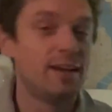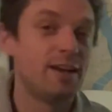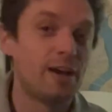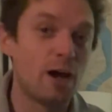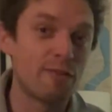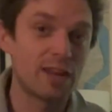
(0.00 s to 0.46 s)

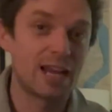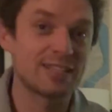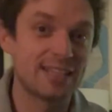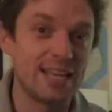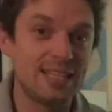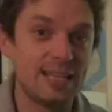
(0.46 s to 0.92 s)
Over the
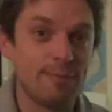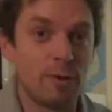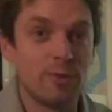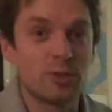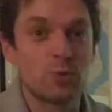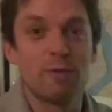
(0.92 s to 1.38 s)
last 18
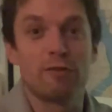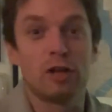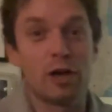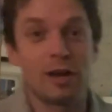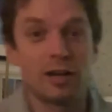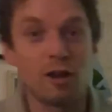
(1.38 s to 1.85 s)
months, we've
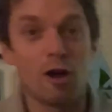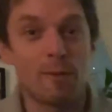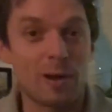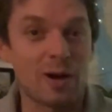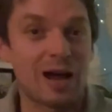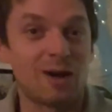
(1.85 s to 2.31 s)
learned a lot
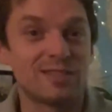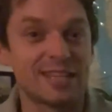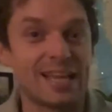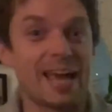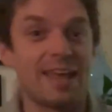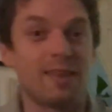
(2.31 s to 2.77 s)
about how to
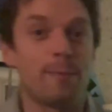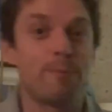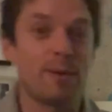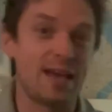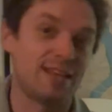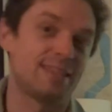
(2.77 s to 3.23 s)
get the
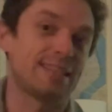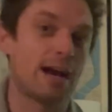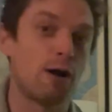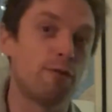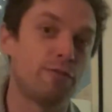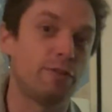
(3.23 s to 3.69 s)
best
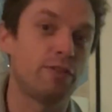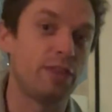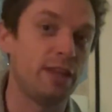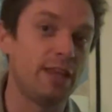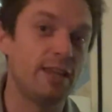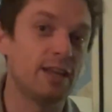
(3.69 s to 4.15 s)
out of
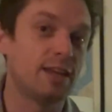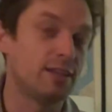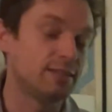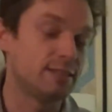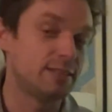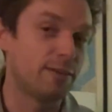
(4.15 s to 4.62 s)
the
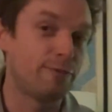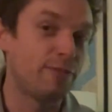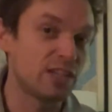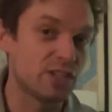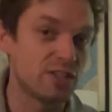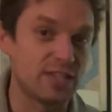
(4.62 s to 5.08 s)

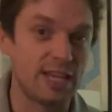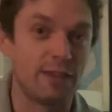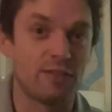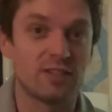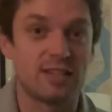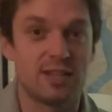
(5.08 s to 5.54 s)
efficiency of
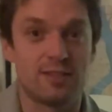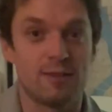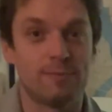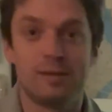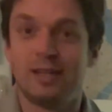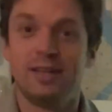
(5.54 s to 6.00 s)
the
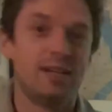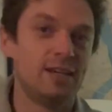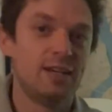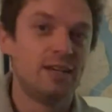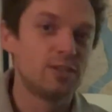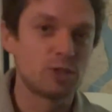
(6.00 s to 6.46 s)
system.
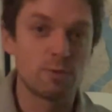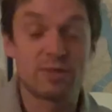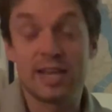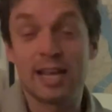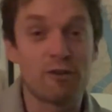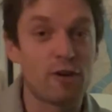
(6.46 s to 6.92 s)
Some
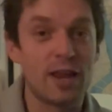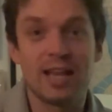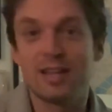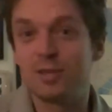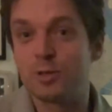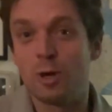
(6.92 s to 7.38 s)

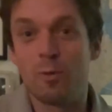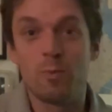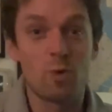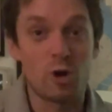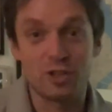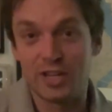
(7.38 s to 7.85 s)
tinkering, some
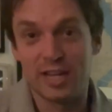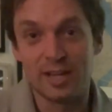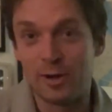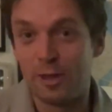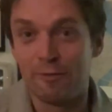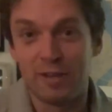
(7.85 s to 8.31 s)

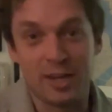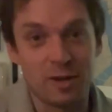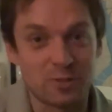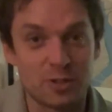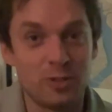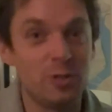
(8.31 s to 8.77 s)
watching other
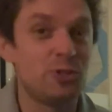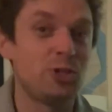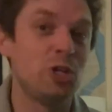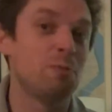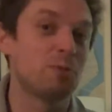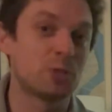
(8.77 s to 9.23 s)
videos on
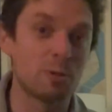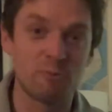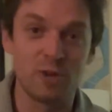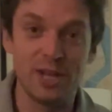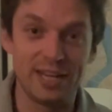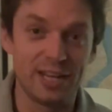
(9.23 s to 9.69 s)
YouTube, some
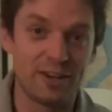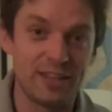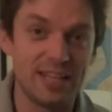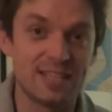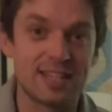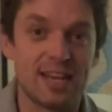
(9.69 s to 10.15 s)
reading on the
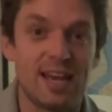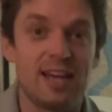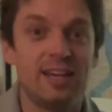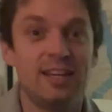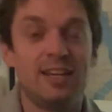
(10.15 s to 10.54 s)
internet.